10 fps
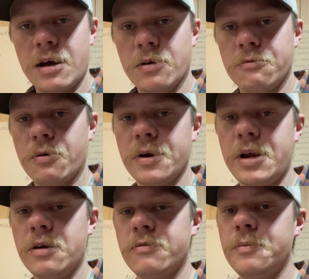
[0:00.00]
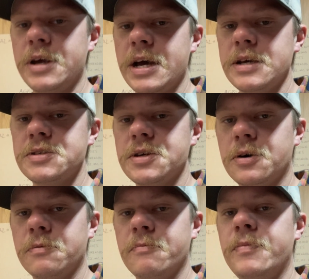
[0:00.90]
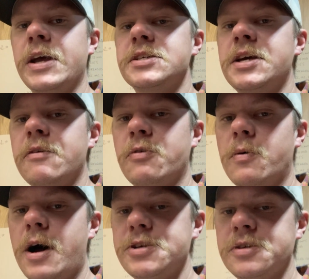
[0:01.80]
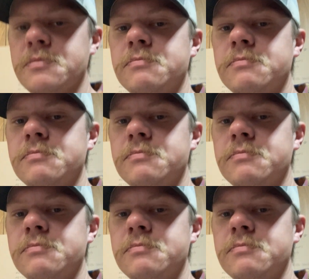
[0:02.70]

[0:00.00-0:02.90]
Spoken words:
I look forward to hearing from you guys. So thanks again for watching.